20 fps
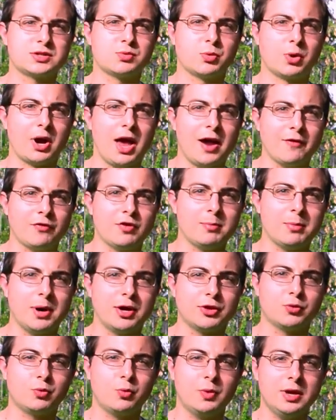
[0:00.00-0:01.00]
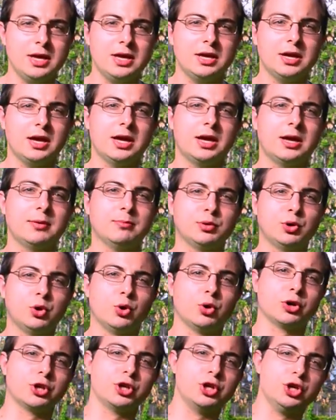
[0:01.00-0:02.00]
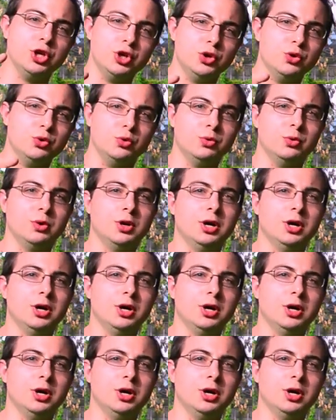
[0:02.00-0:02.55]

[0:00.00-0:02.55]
where every month we implore you